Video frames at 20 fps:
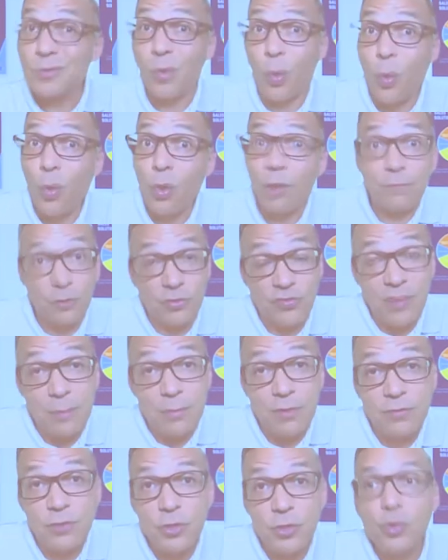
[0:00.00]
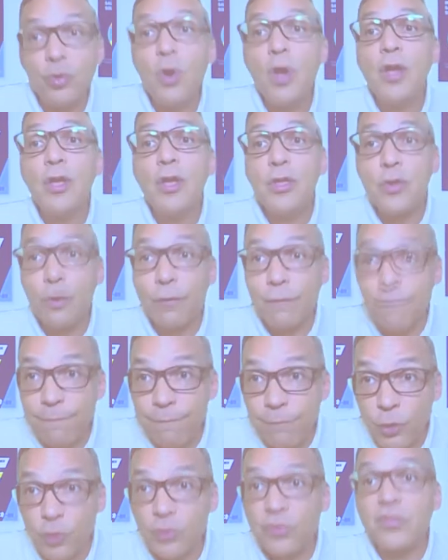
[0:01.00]
or for some of you, your
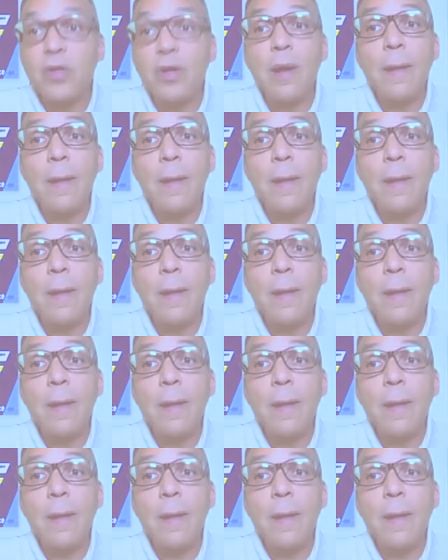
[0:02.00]
first